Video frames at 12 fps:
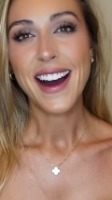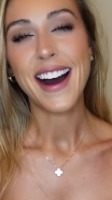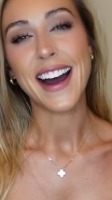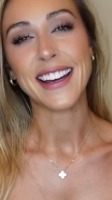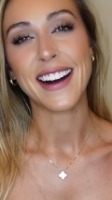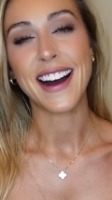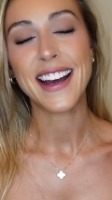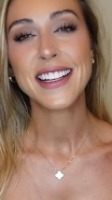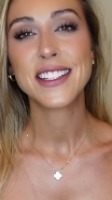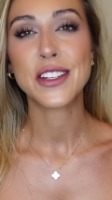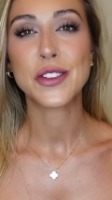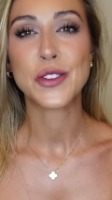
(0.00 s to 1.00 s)
Hi
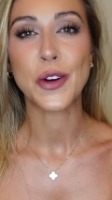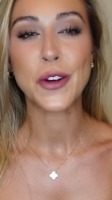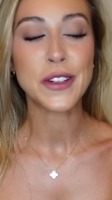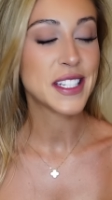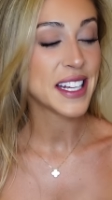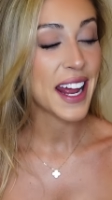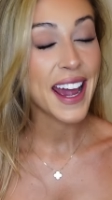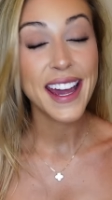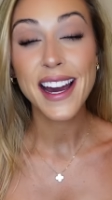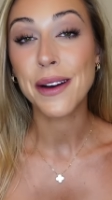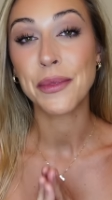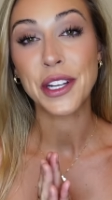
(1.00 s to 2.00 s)
guys, so
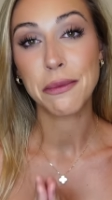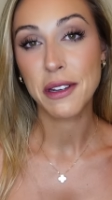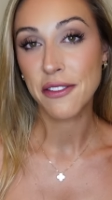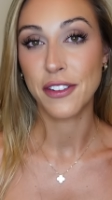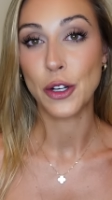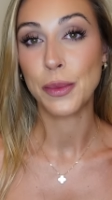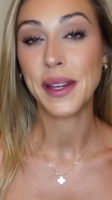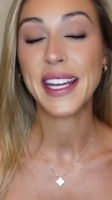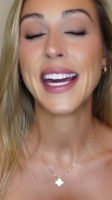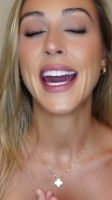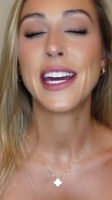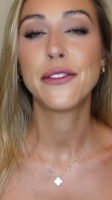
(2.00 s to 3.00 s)
today I'm going to be
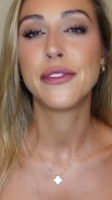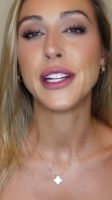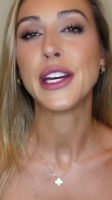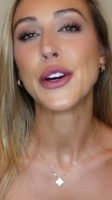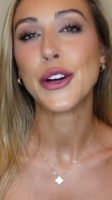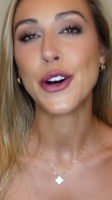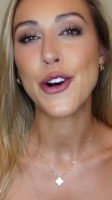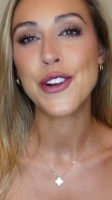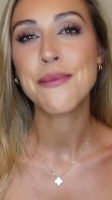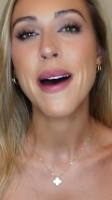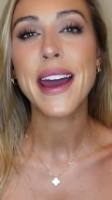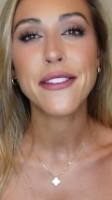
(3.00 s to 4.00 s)
filming a video
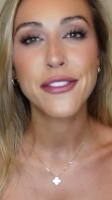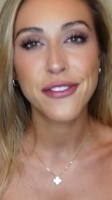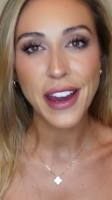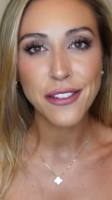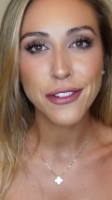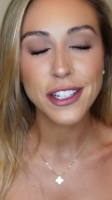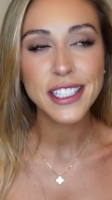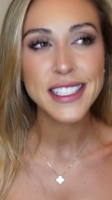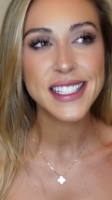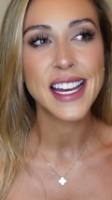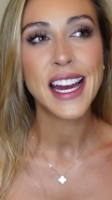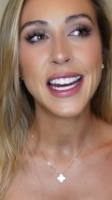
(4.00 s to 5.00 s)
on my
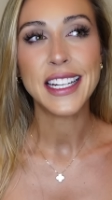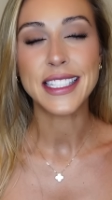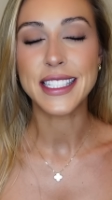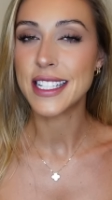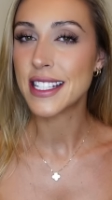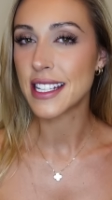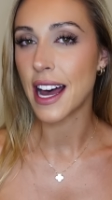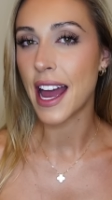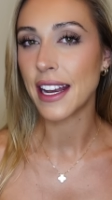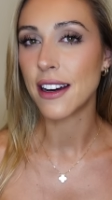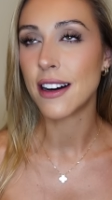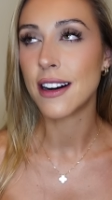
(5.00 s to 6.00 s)
favorite
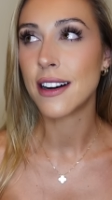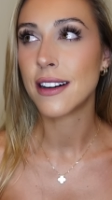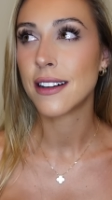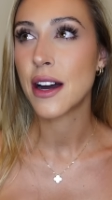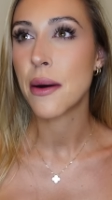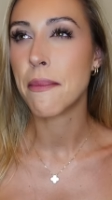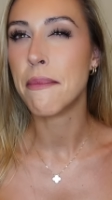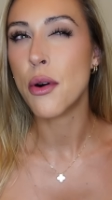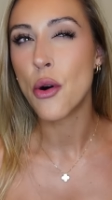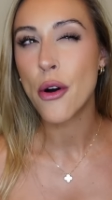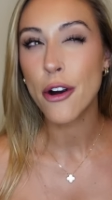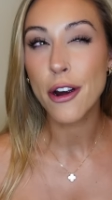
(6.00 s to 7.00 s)
designer,
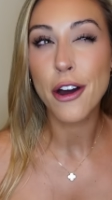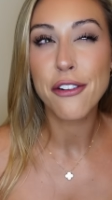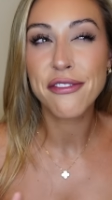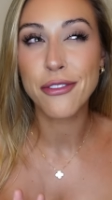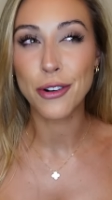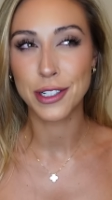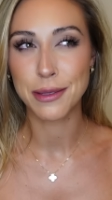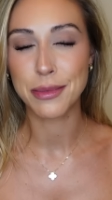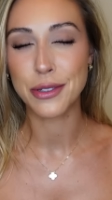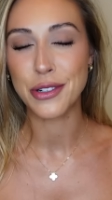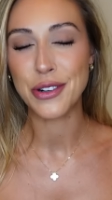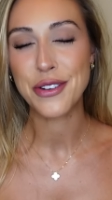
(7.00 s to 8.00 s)
more
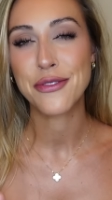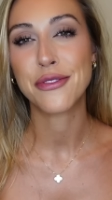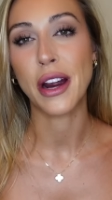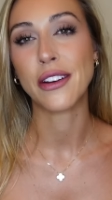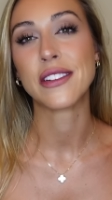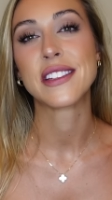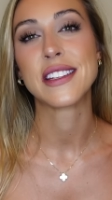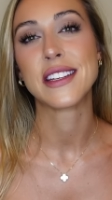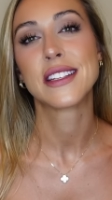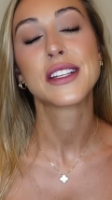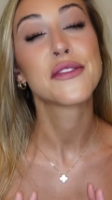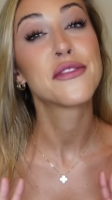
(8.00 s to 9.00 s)
affordable
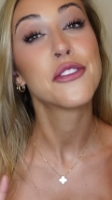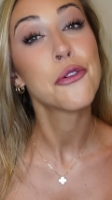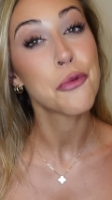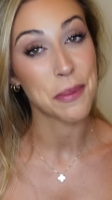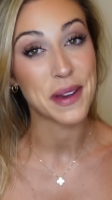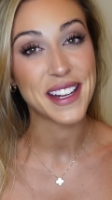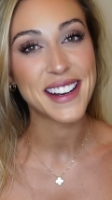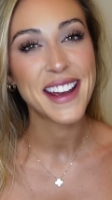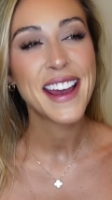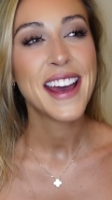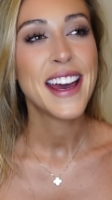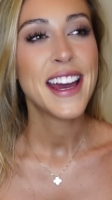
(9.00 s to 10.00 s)
fragrances for women.